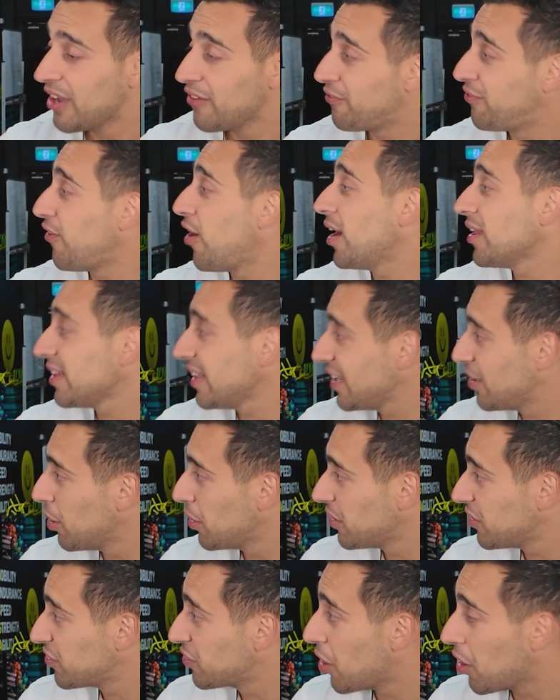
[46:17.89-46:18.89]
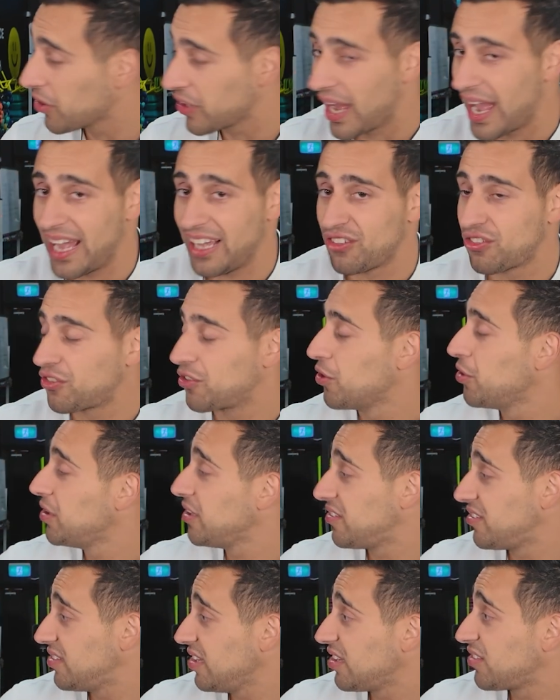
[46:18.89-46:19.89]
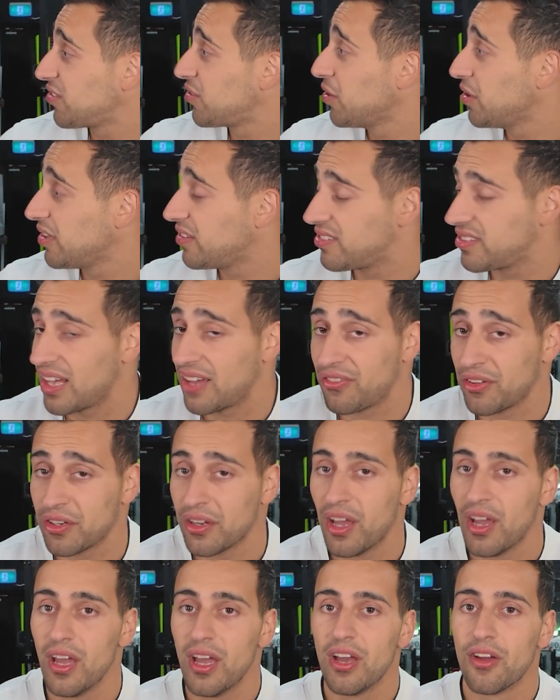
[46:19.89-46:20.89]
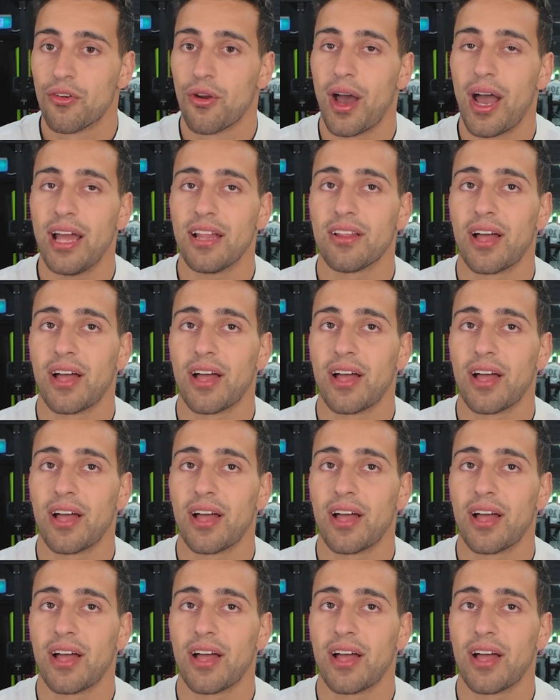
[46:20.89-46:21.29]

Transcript: Finally got his gold at age 36, 37, right?